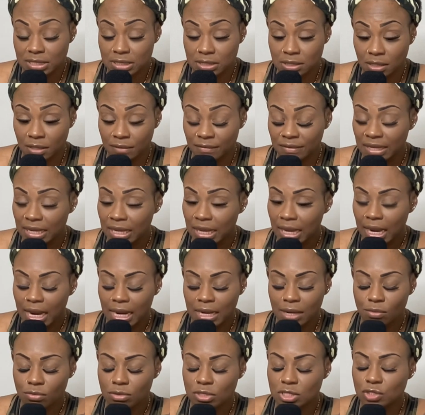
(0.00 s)
stuff.
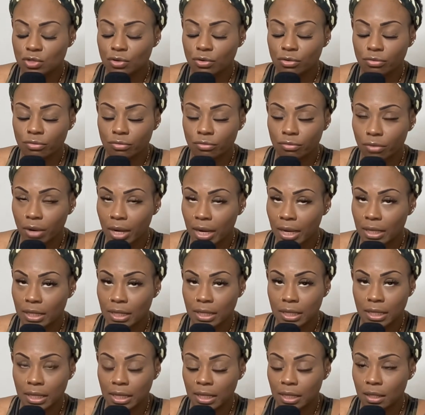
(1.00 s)
And it was
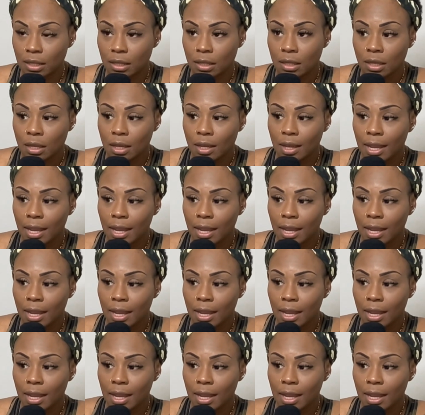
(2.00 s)
greatly needed.